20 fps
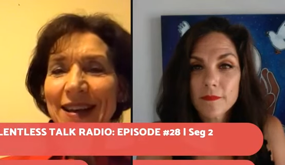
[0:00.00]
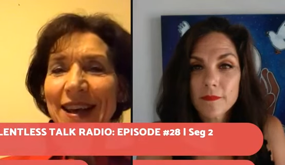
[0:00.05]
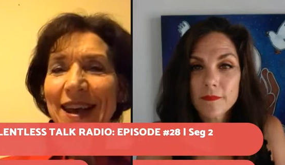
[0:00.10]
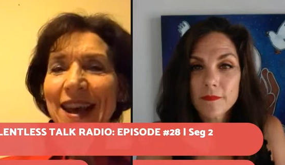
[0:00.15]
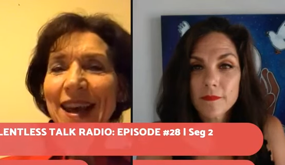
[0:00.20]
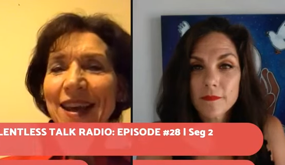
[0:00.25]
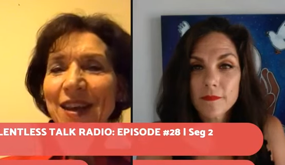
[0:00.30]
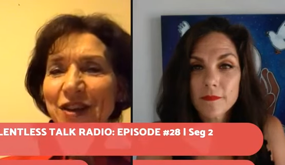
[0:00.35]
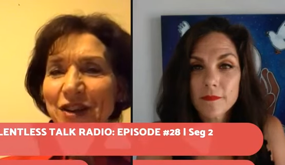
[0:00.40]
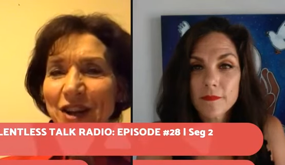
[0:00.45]

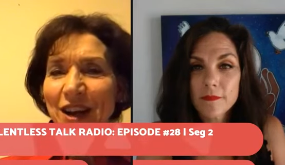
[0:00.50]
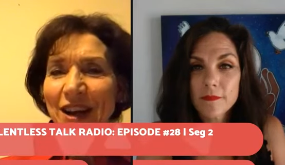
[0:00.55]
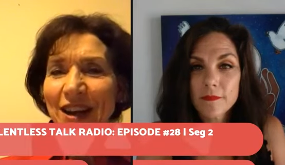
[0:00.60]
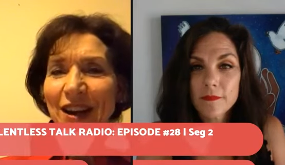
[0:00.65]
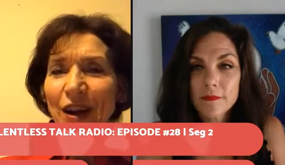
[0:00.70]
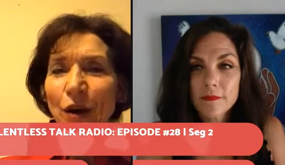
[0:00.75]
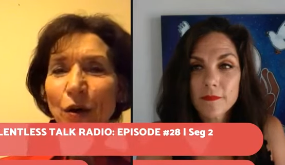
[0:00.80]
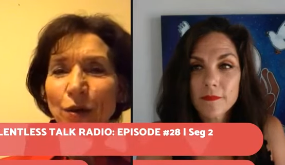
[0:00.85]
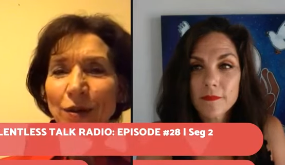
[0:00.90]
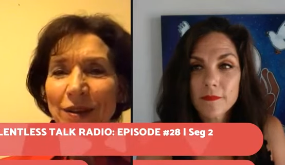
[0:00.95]

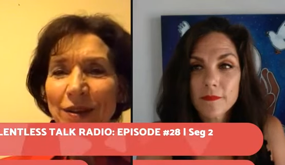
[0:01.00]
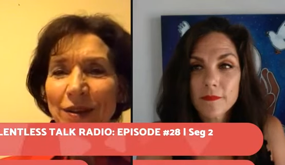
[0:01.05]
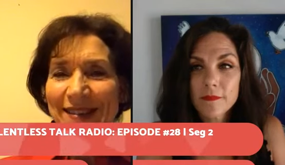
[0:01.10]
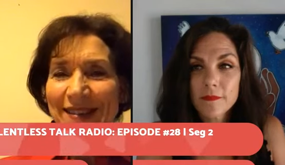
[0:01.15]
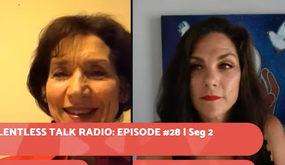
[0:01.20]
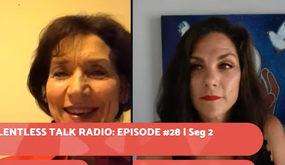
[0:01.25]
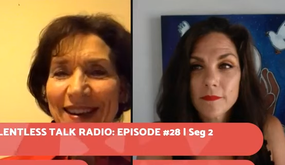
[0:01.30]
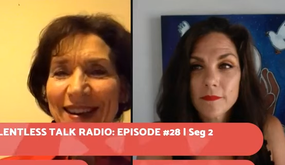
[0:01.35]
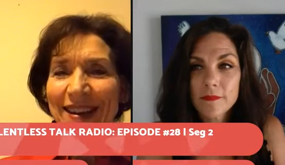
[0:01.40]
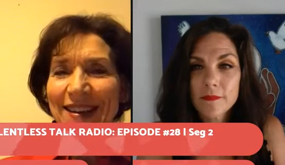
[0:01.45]

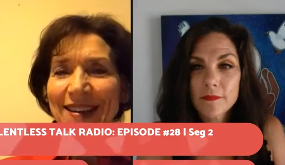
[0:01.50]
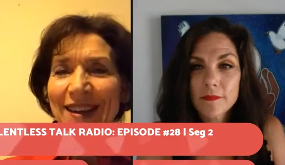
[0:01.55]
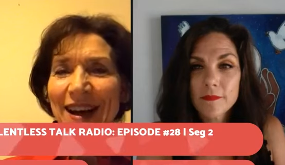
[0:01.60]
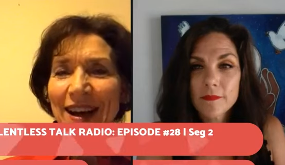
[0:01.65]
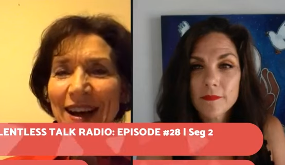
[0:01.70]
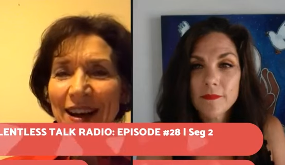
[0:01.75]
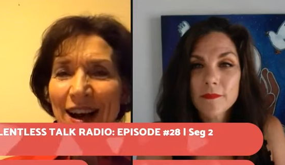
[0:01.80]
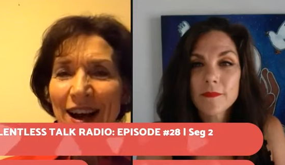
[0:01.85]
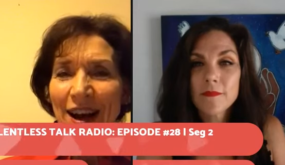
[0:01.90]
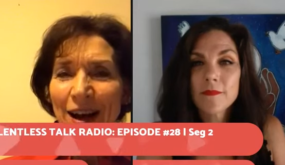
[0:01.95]

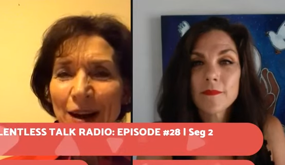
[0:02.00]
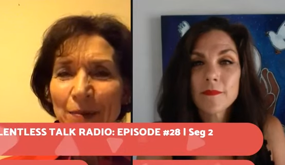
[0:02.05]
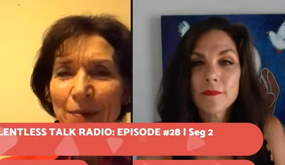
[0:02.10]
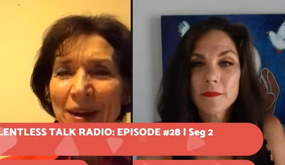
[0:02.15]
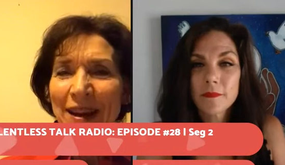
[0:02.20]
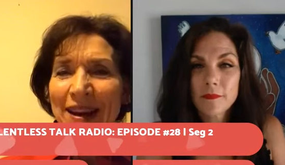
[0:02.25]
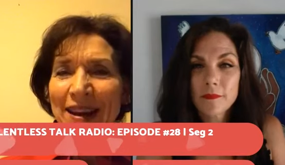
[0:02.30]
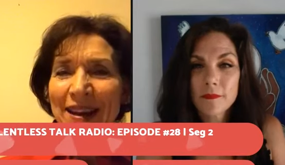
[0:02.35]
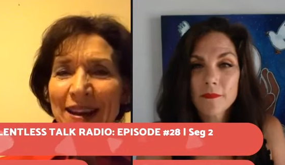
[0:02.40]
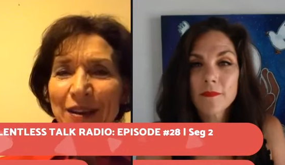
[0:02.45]
Speaker 1: kjholistic.com.
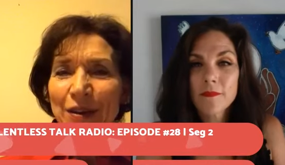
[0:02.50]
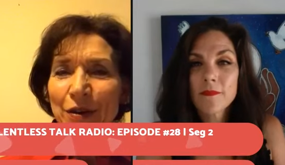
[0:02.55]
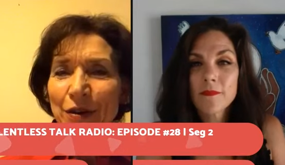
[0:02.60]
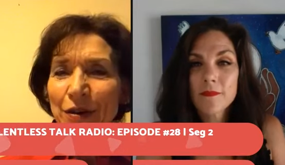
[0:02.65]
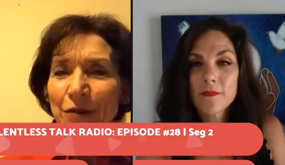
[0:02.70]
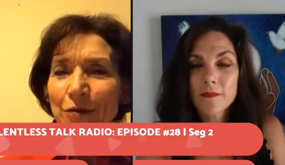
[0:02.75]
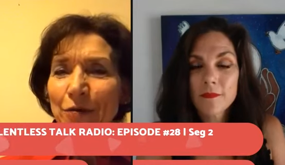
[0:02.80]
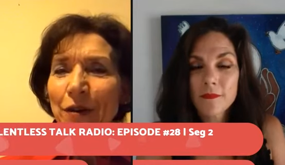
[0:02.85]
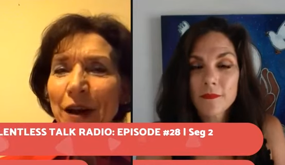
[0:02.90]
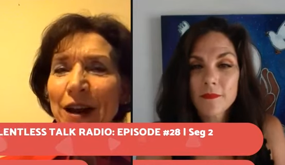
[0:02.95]
You
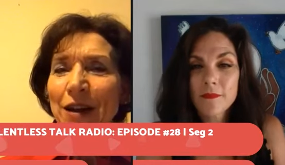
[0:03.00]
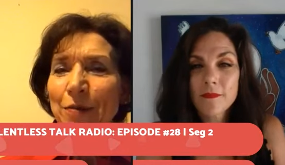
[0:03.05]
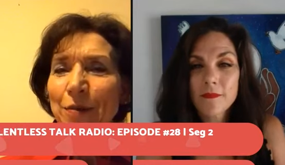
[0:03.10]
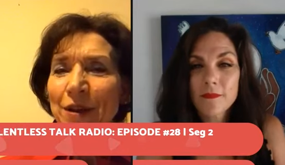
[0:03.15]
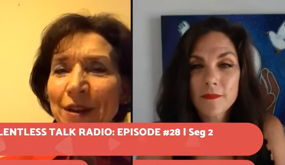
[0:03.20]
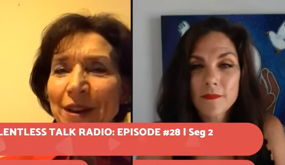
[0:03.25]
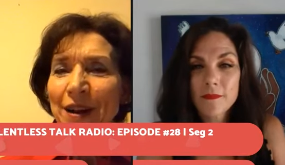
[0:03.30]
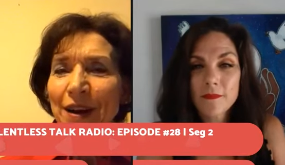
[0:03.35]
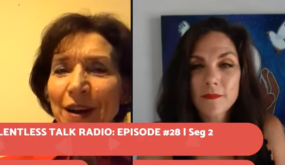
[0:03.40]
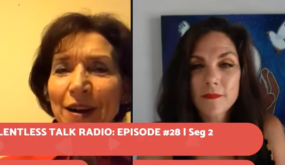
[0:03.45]
can find
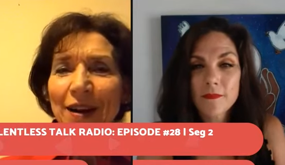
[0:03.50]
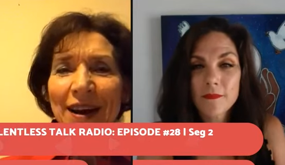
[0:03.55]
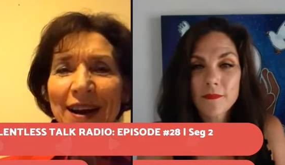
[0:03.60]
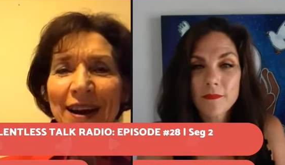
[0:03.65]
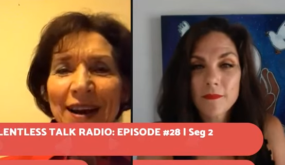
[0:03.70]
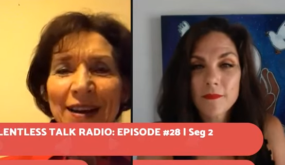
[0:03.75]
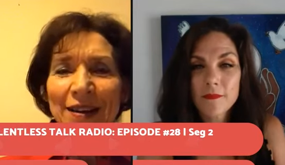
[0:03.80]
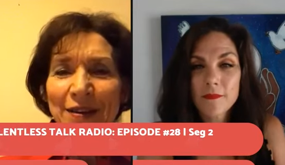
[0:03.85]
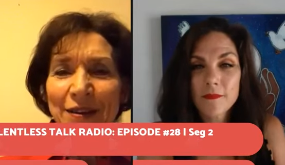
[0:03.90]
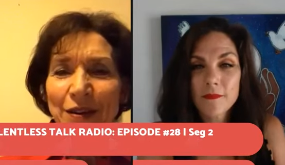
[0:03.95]
me there.
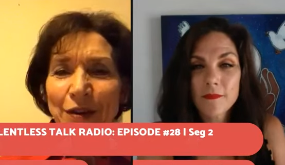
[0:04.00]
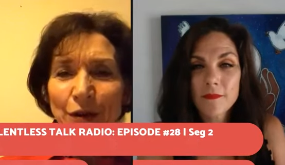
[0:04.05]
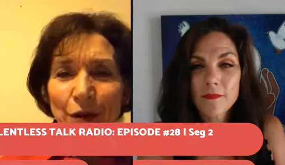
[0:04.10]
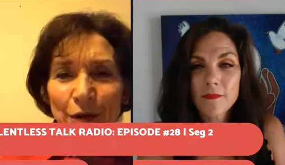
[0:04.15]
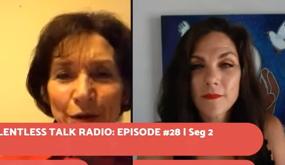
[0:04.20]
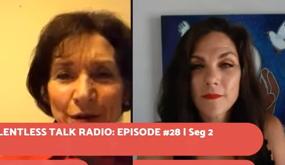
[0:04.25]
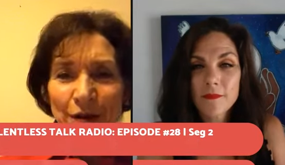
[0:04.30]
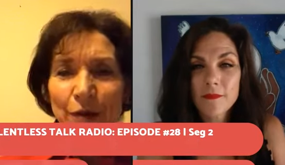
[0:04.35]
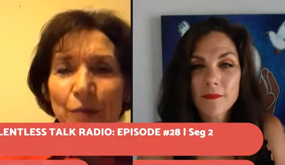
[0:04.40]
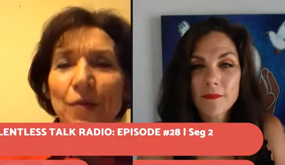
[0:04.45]
And, you know,
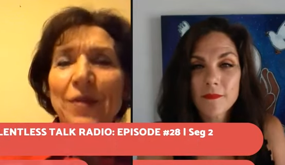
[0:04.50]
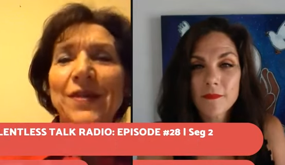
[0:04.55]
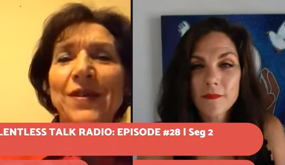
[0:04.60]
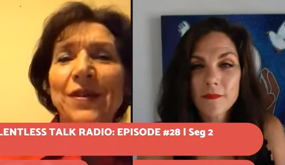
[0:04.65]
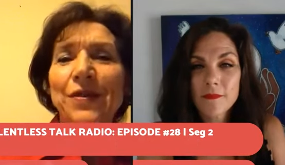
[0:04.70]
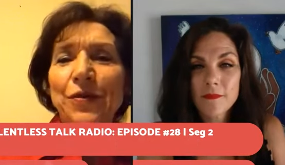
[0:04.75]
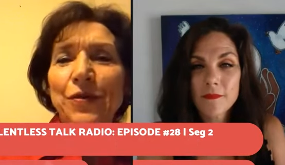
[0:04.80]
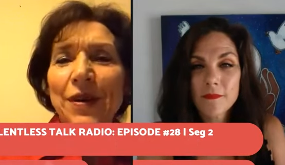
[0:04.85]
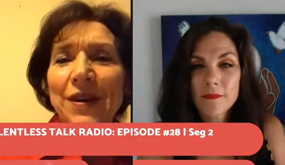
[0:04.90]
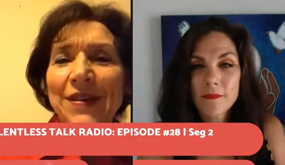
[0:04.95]
if someone's
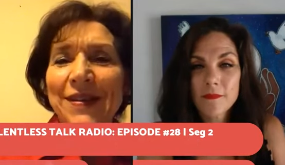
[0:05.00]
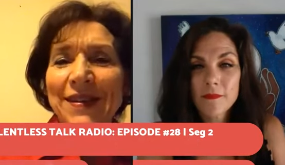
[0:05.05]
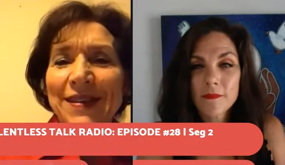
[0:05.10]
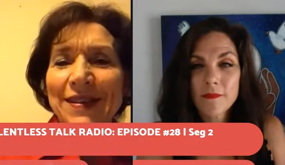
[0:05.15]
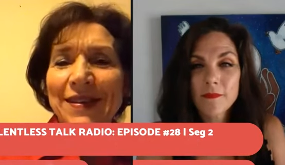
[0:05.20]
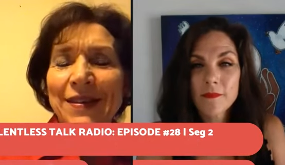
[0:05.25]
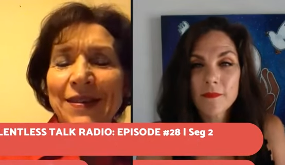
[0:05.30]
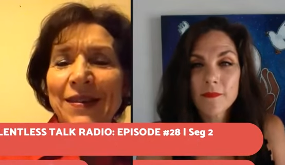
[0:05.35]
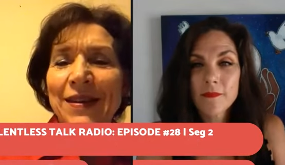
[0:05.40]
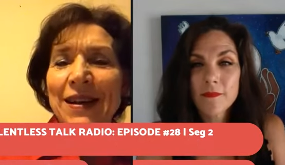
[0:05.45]
interested
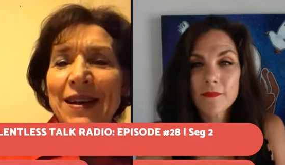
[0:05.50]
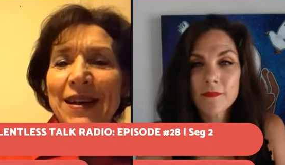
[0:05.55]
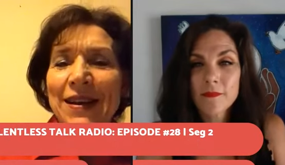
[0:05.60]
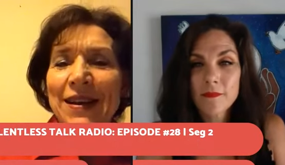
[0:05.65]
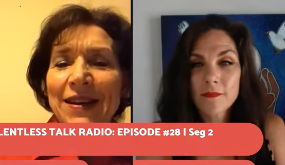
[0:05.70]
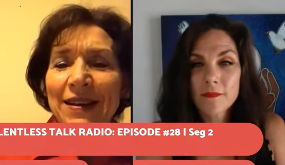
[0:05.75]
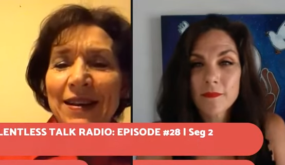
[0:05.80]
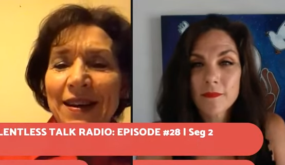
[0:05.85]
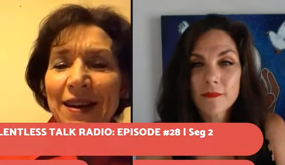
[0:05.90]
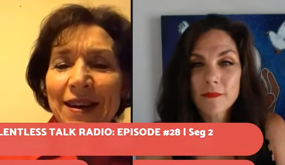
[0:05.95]
in
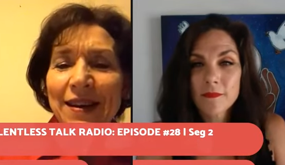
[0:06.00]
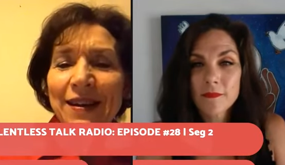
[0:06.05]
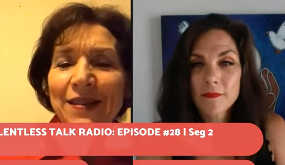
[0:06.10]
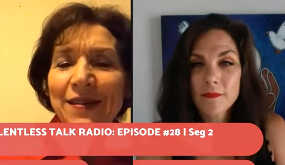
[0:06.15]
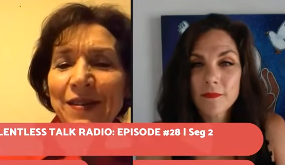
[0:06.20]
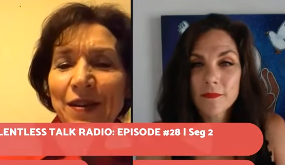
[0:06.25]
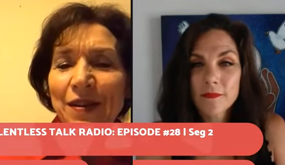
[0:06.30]
getting